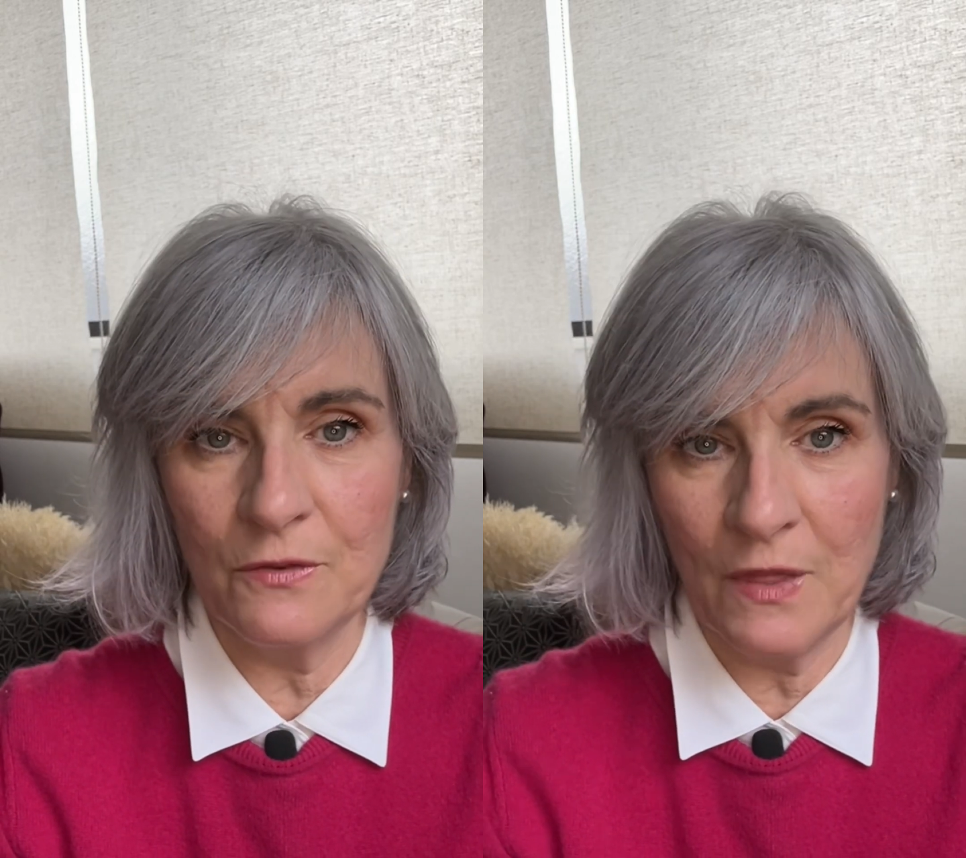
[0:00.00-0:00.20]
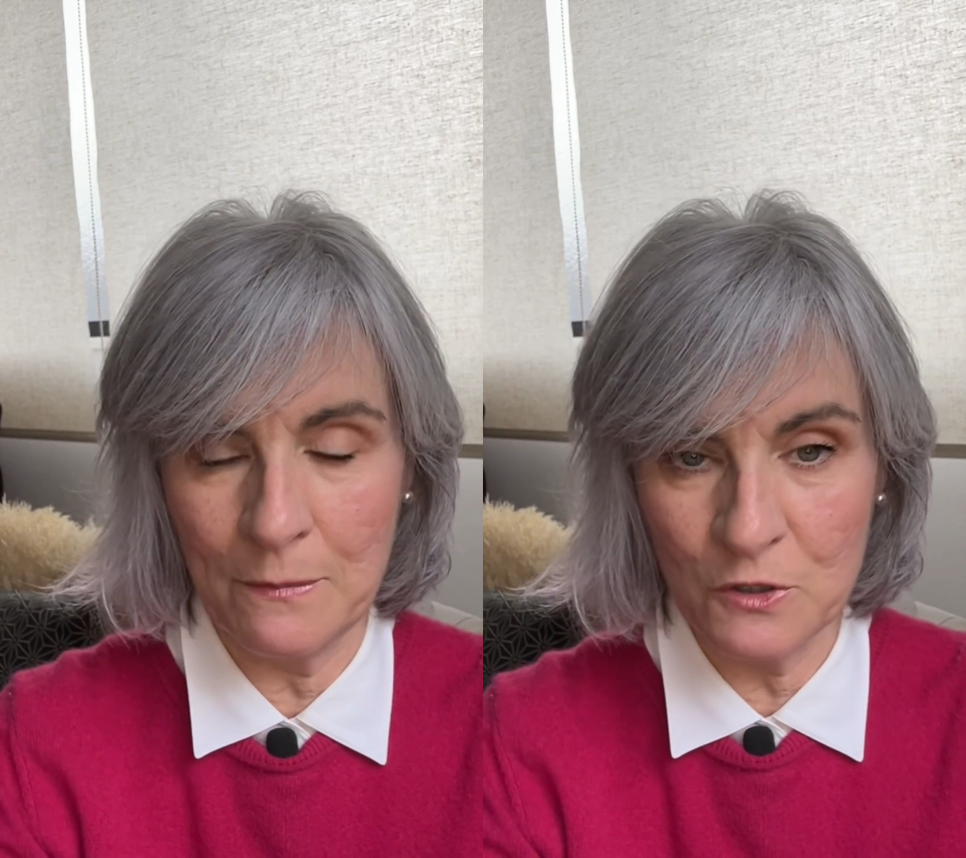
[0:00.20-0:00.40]

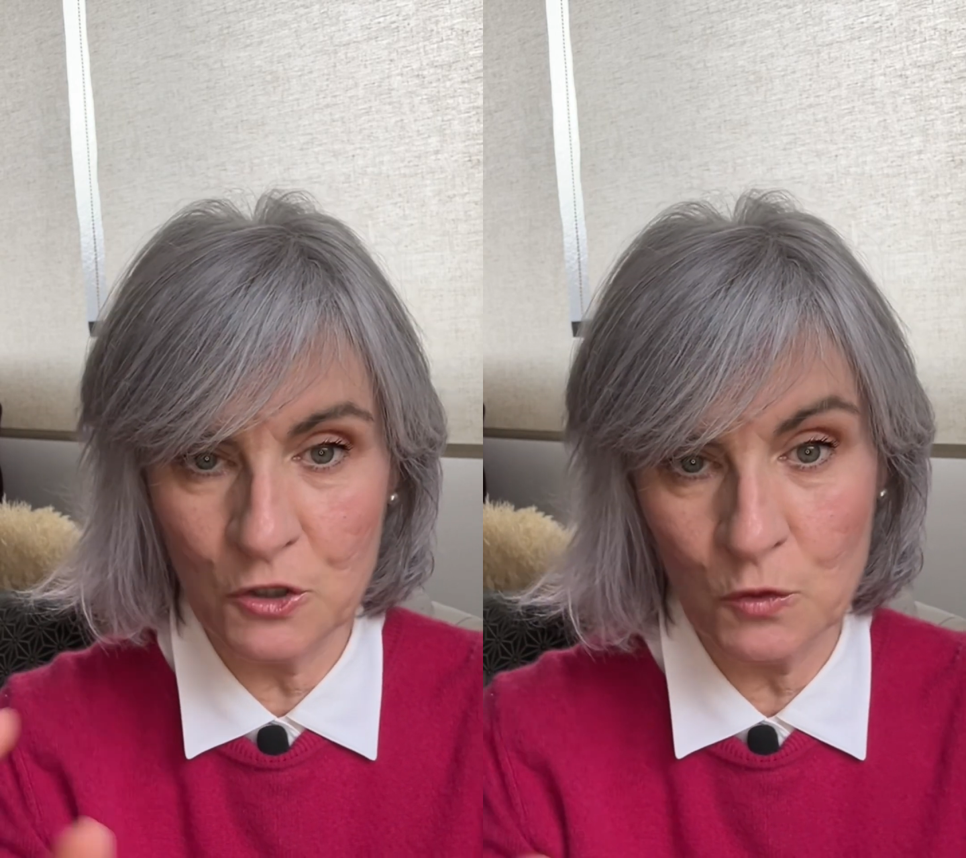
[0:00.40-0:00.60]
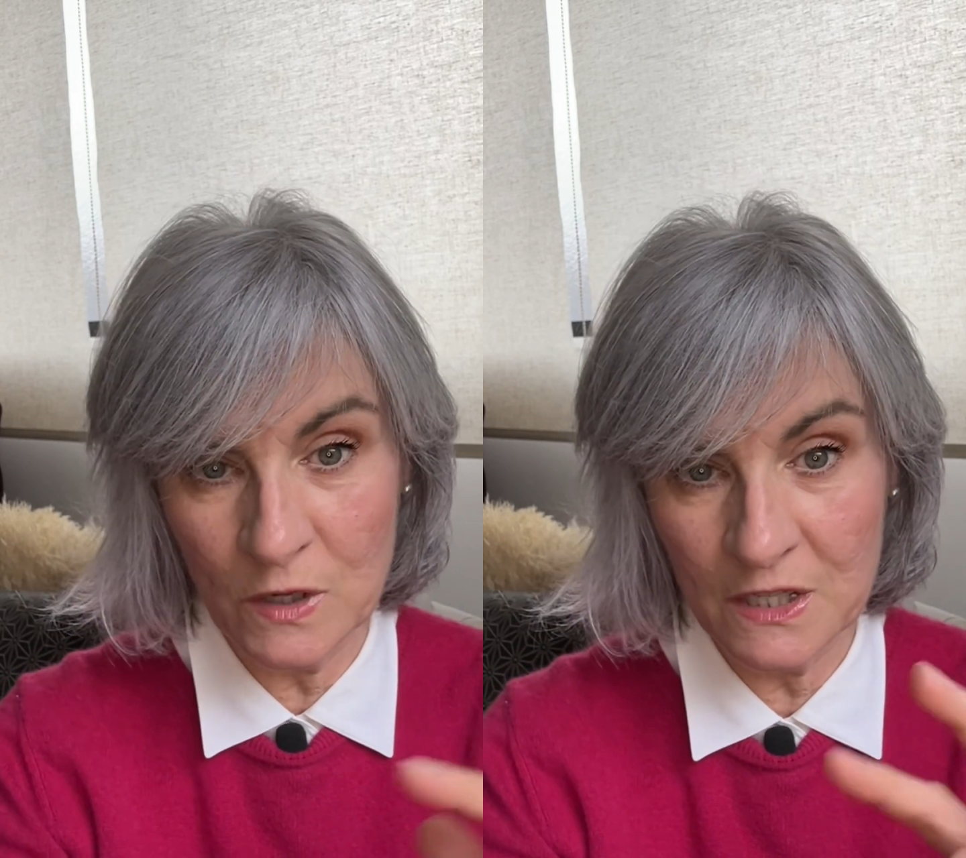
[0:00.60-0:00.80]
for them to
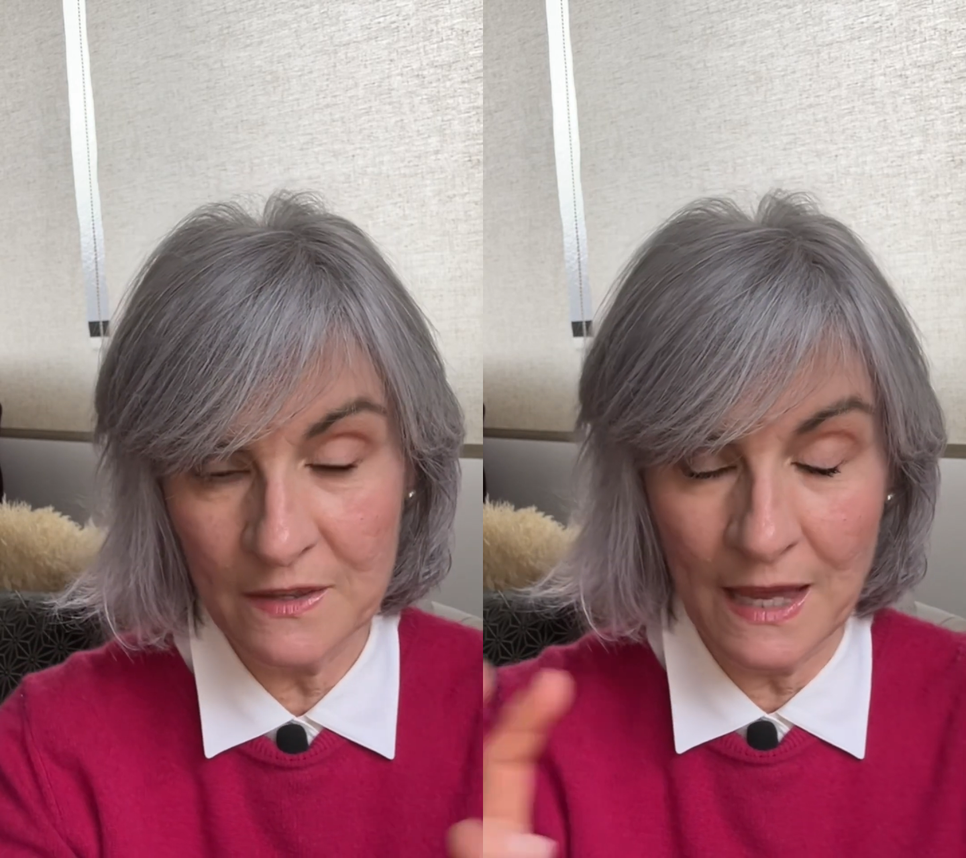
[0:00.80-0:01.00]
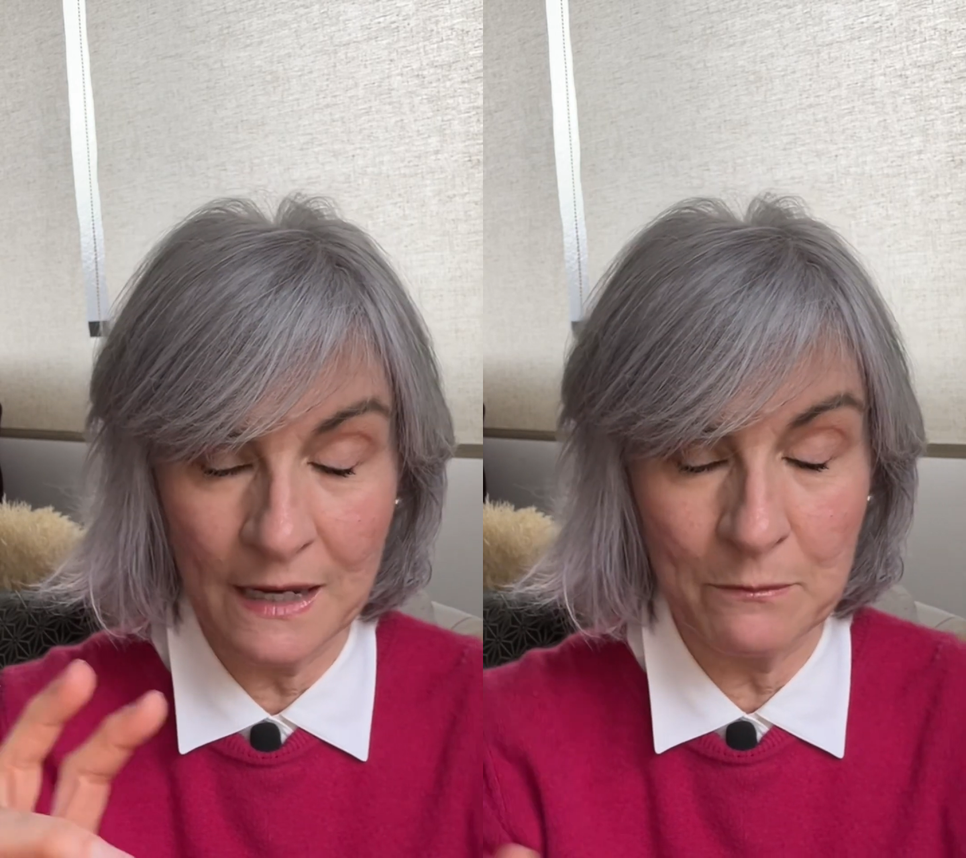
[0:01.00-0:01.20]
switch
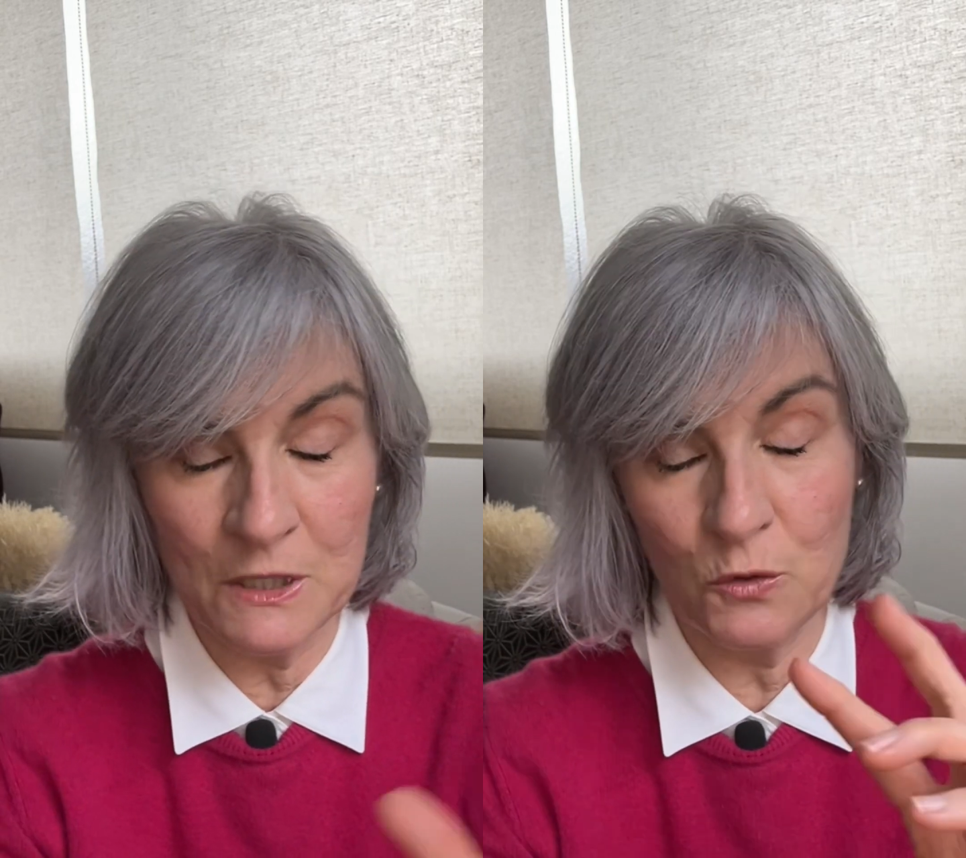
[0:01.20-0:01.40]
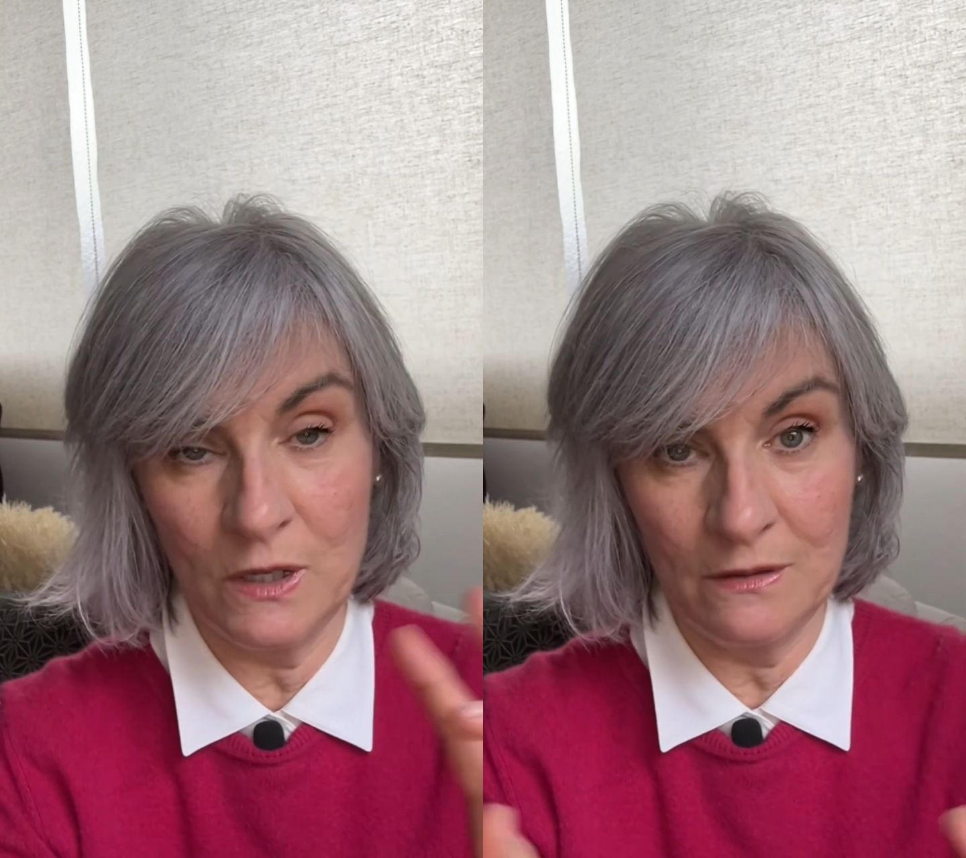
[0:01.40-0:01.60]
then in
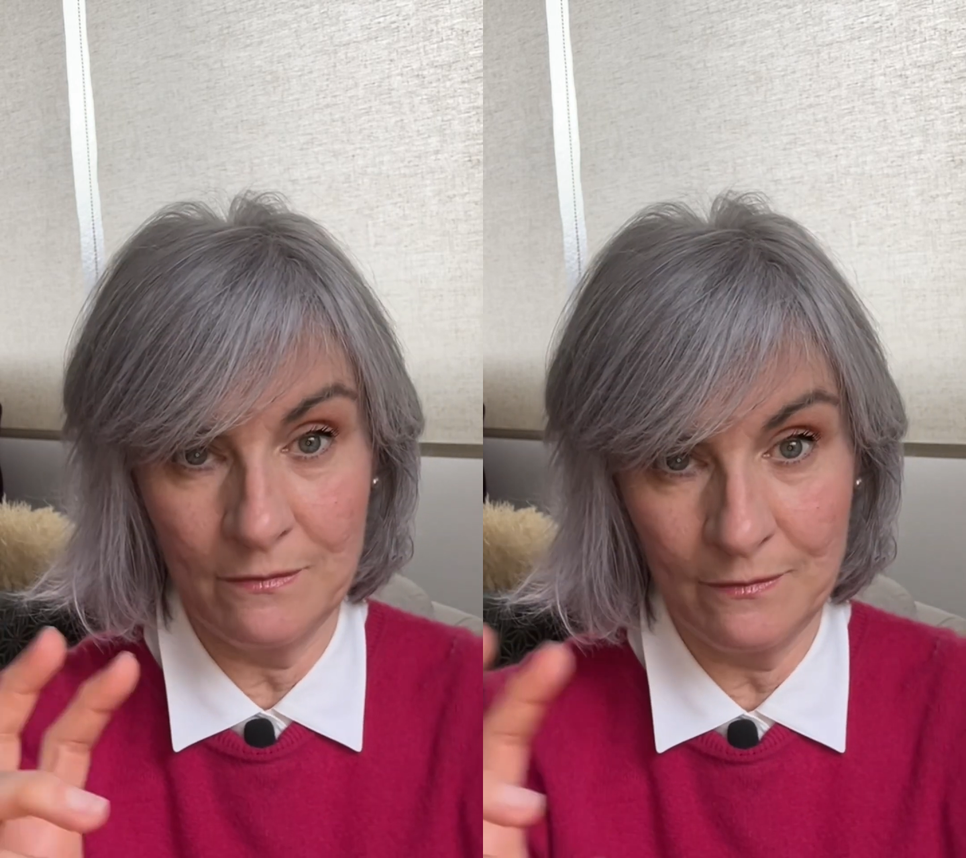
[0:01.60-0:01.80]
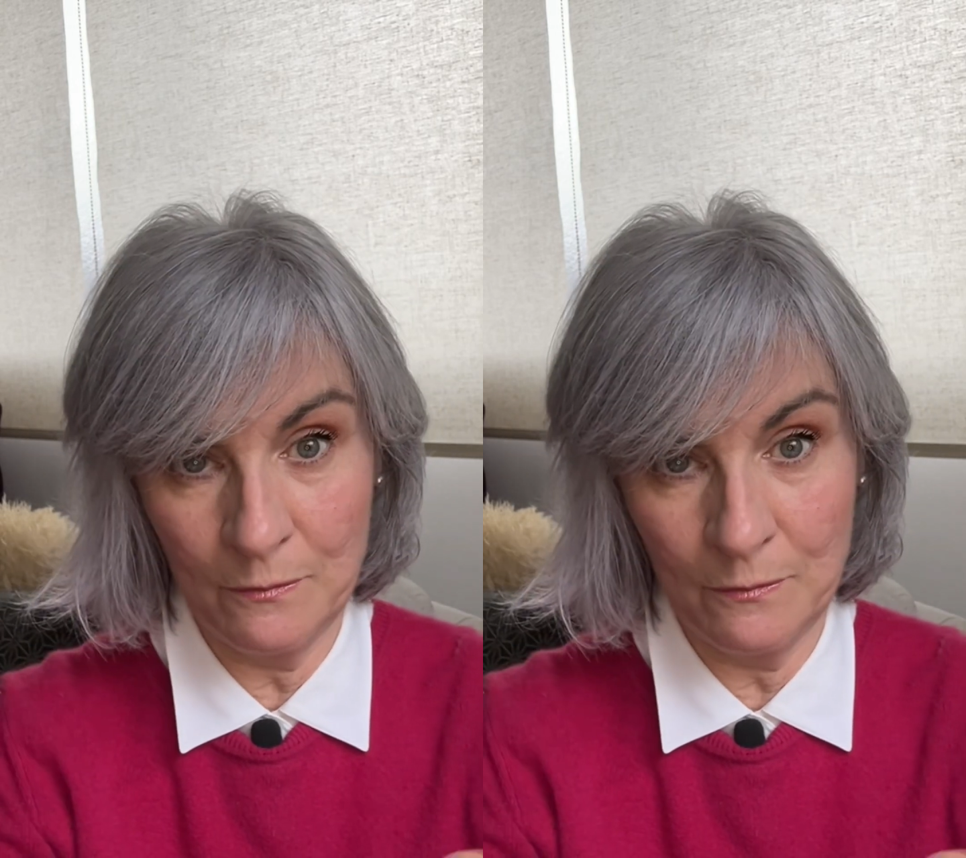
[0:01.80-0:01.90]
between